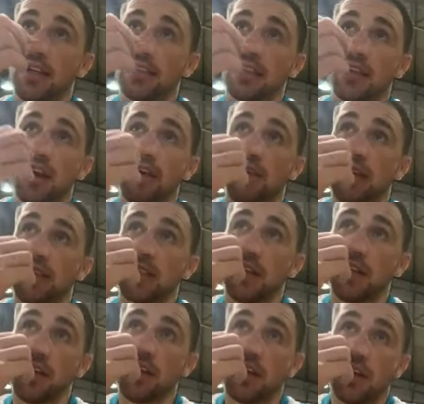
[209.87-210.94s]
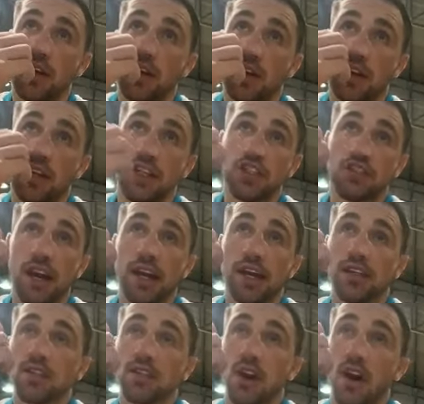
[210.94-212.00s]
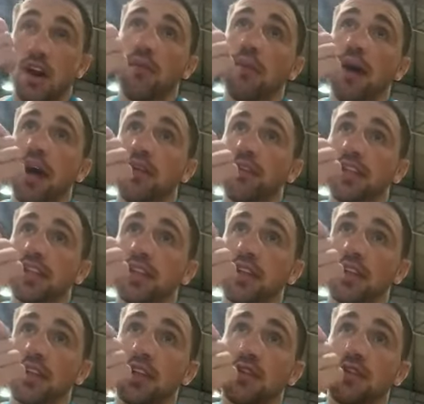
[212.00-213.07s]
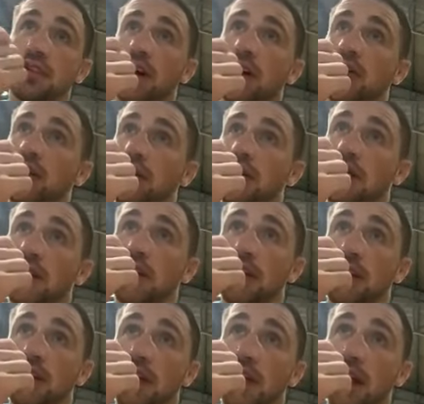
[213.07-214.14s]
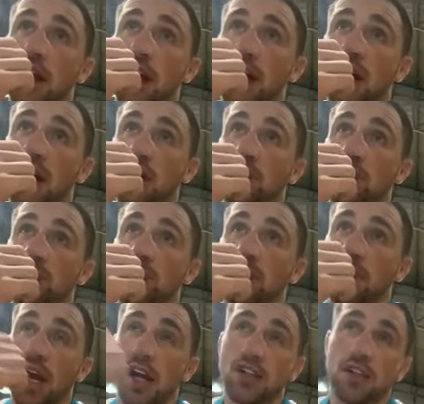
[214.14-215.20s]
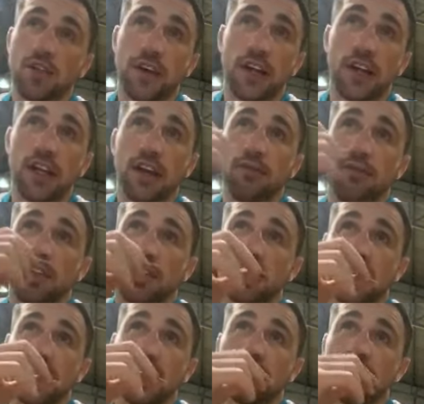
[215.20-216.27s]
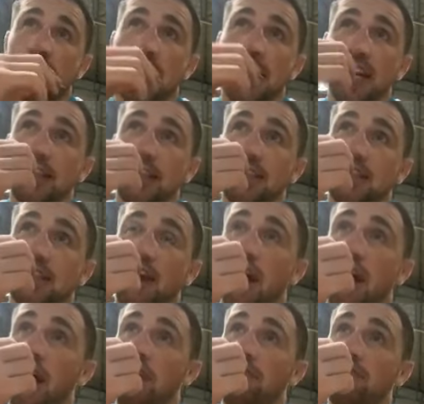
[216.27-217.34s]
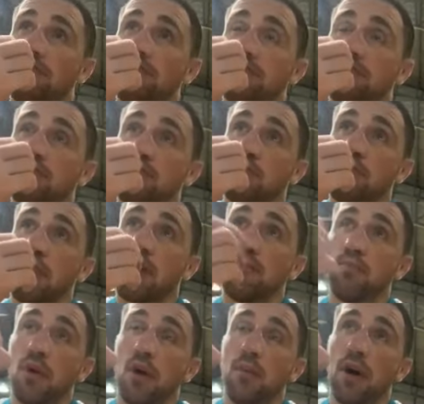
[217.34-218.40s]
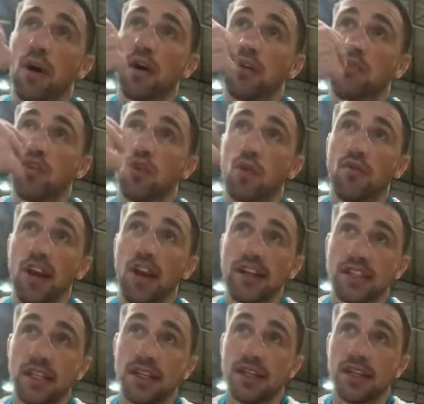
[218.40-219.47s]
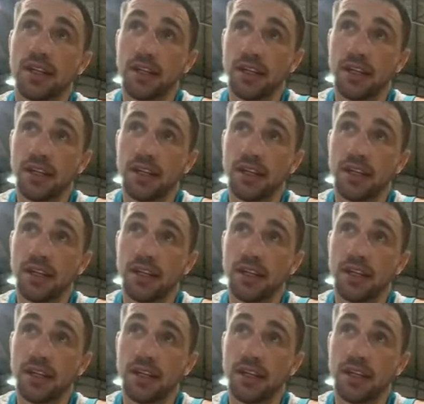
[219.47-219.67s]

He's a great wrestler. His striking's got a lot better recently too. So I just think the difference in this fight is Bubba grew up wrestling.